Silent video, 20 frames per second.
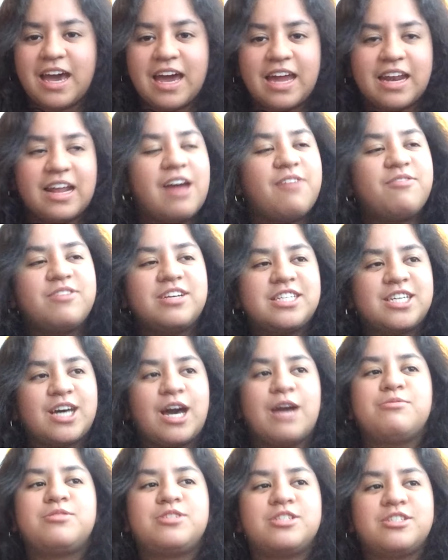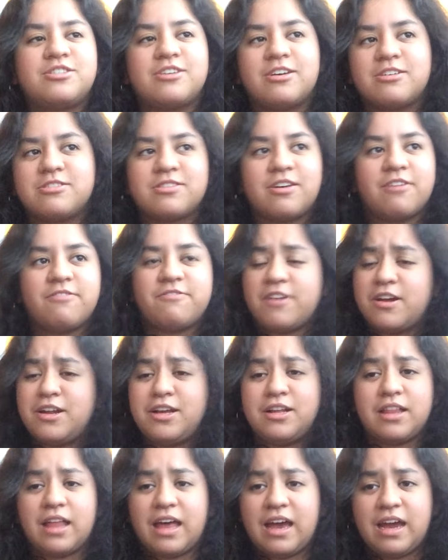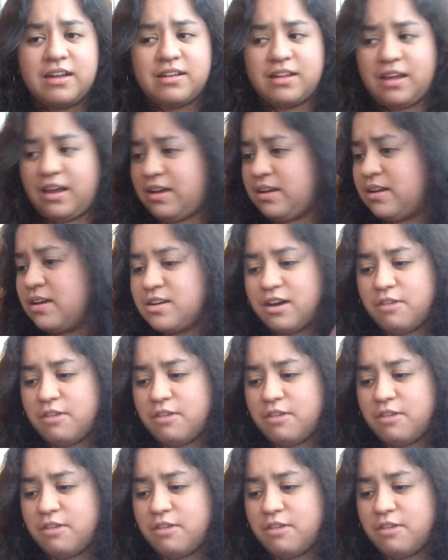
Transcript: and every time she says a funny line, like,